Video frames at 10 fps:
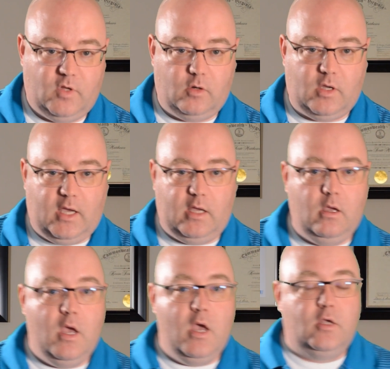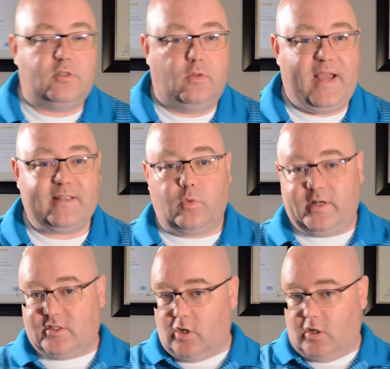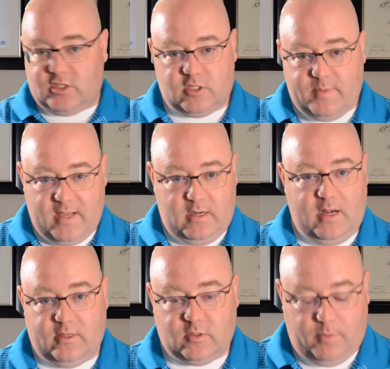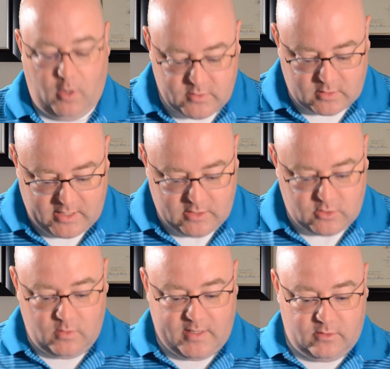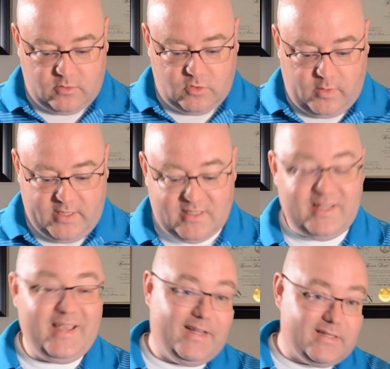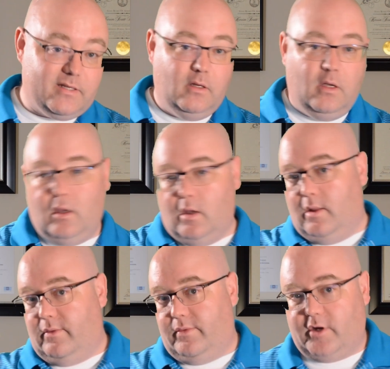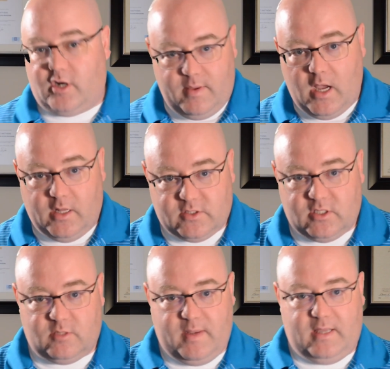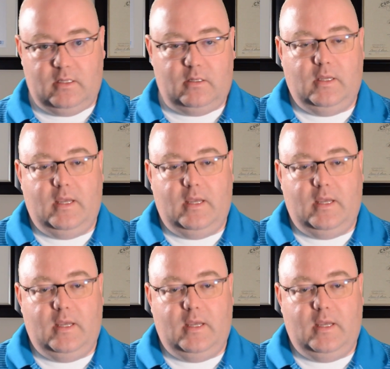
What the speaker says: Okay, so that's when it's all suspended. Now, supposedly in 2026, they're going to be unsuspended.